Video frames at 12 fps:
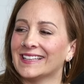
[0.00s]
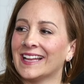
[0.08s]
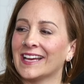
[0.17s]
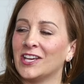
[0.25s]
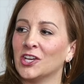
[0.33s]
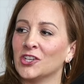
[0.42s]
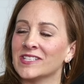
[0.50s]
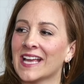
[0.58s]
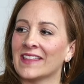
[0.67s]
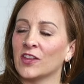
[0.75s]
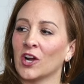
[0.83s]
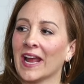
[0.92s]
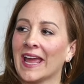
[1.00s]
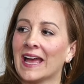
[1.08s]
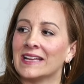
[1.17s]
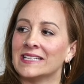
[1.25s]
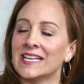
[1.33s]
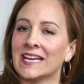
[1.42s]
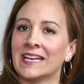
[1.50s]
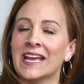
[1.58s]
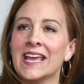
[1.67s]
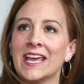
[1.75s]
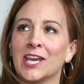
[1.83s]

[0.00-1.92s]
Like you're just at their hand and, exactly.